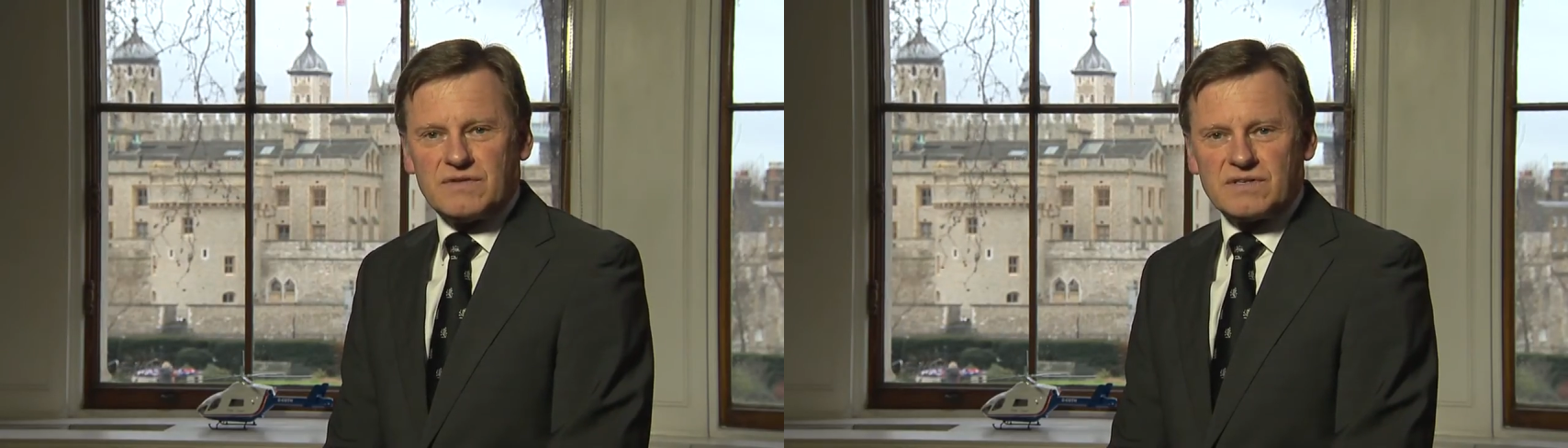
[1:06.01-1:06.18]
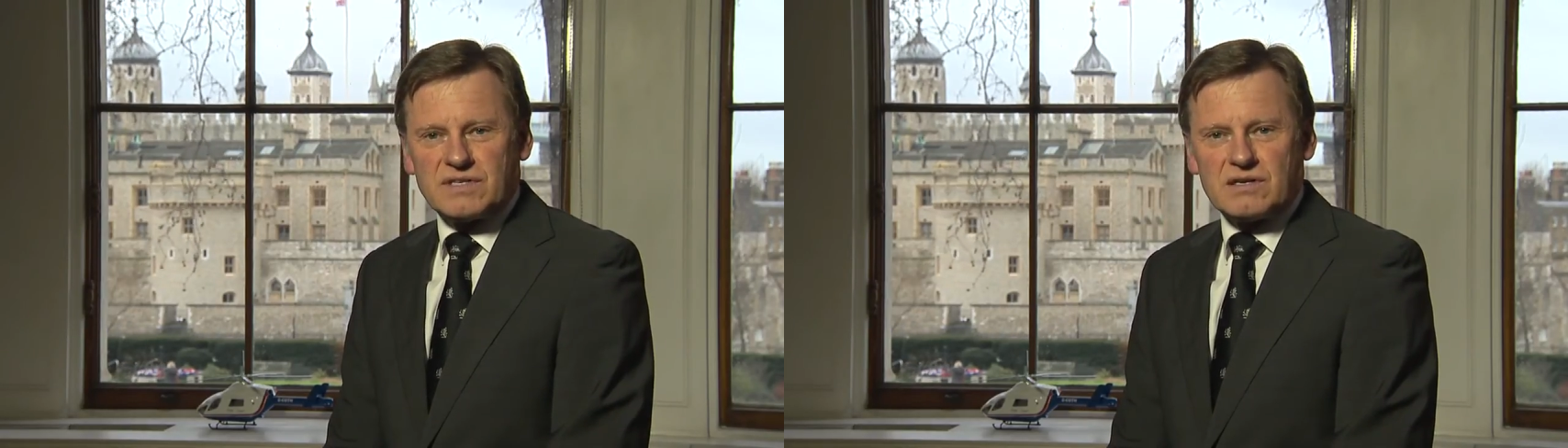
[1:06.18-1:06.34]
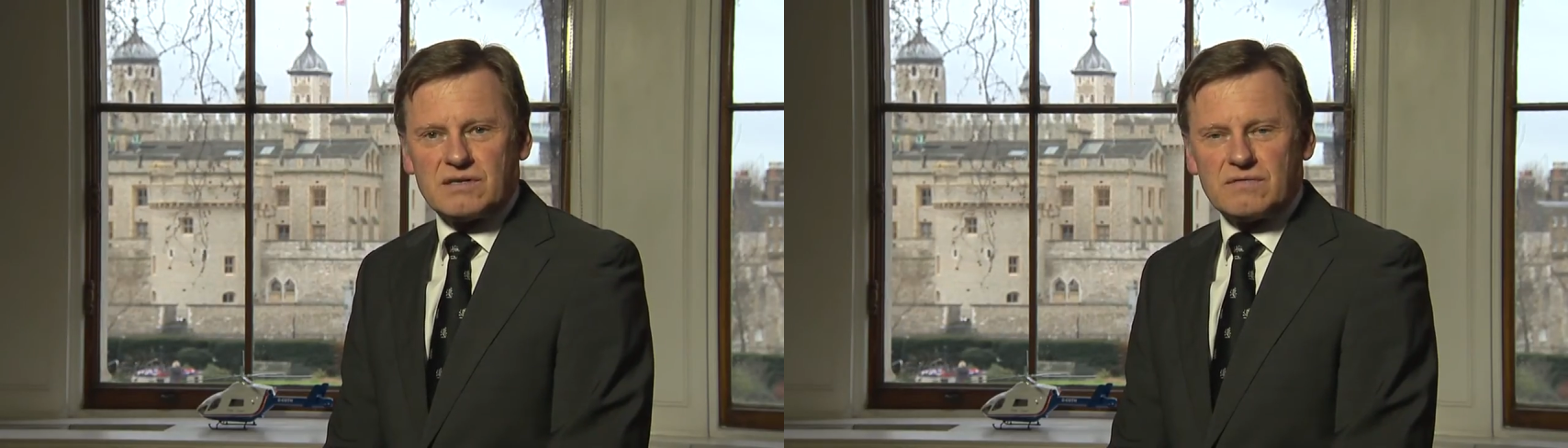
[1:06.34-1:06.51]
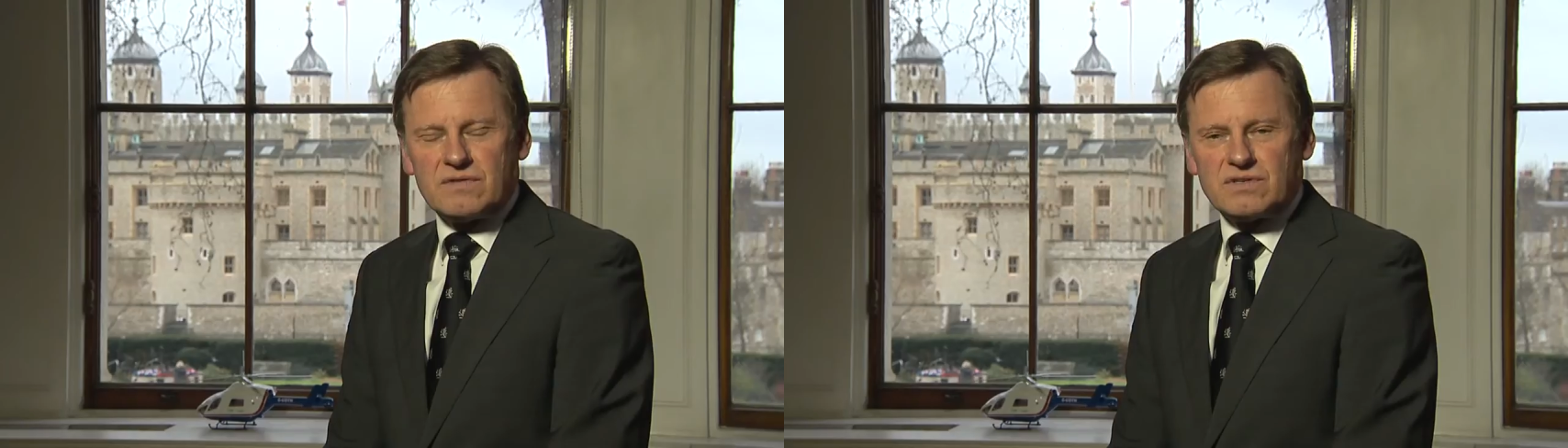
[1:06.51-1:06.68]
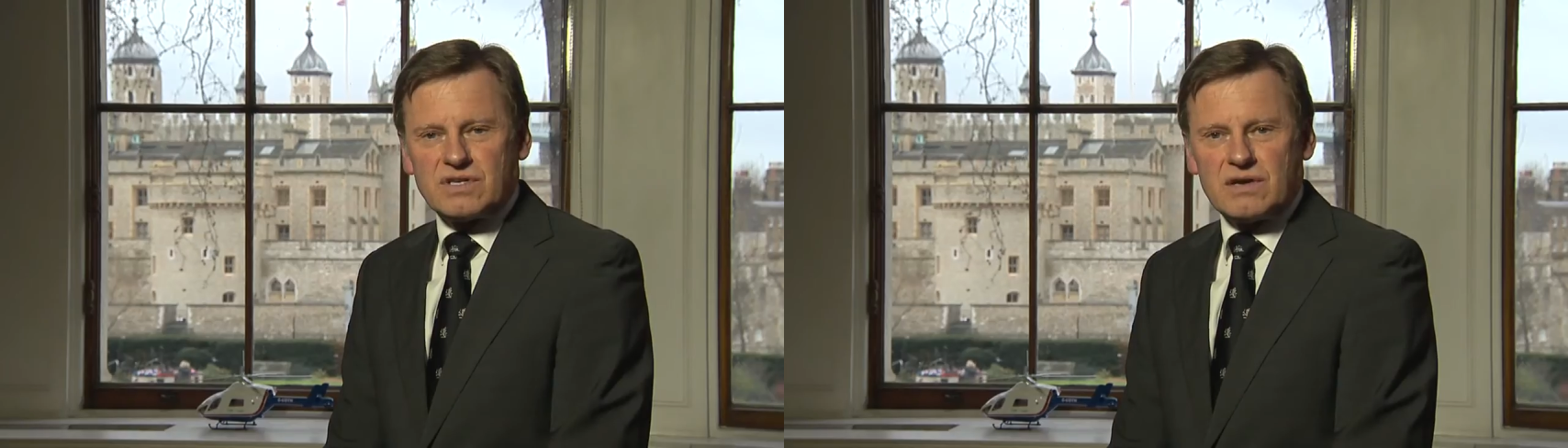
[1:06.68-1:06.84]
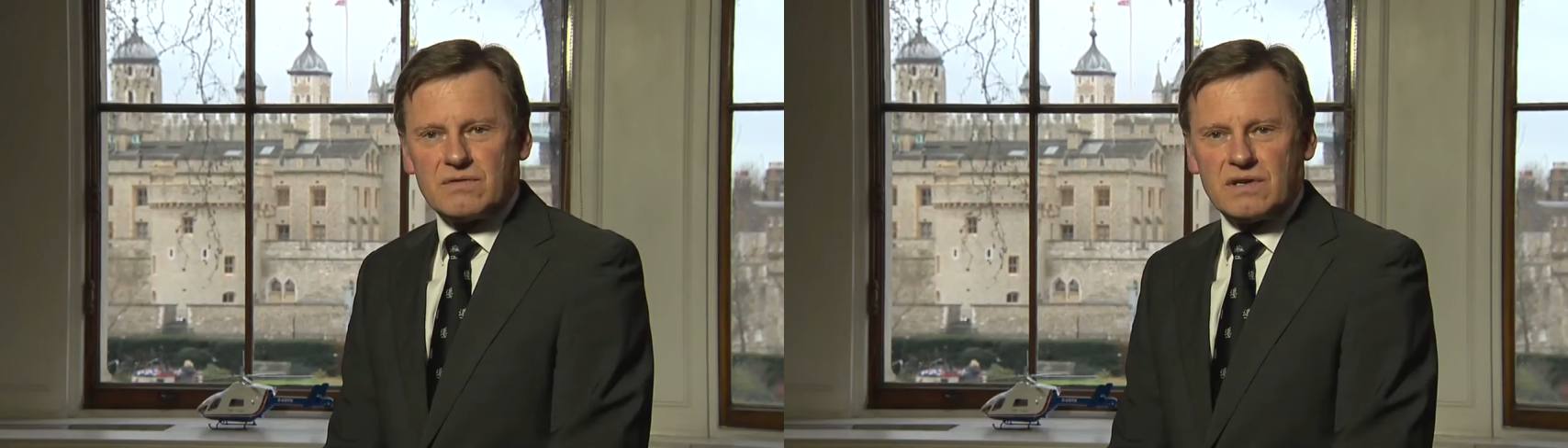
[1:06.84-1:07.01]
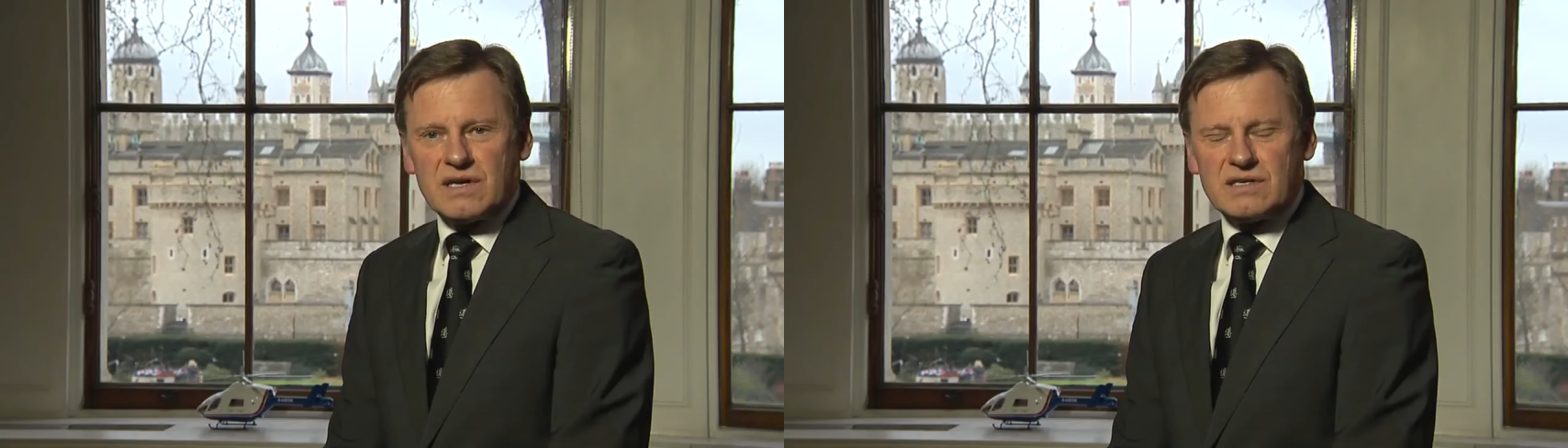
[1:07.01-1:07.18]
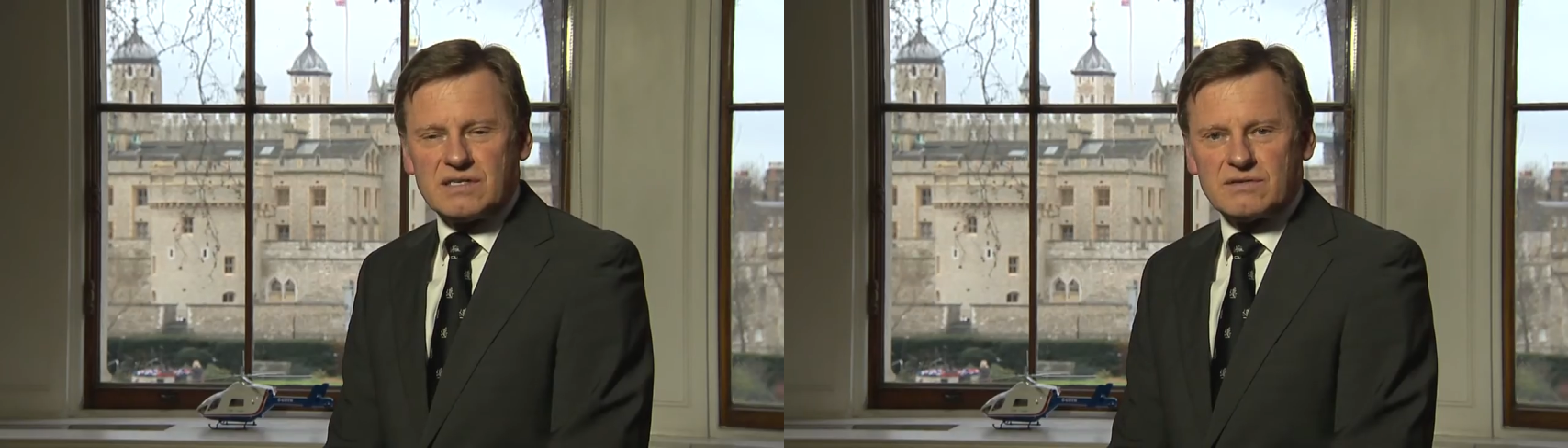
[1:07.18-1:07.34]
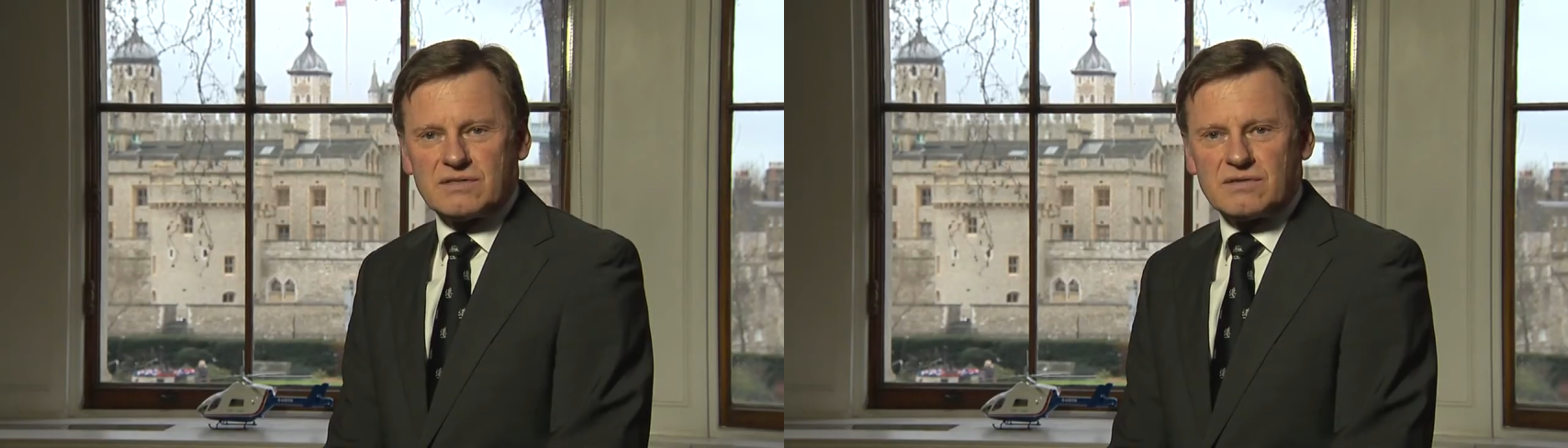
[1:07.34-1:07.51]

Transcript: Executive of the General Lighthouse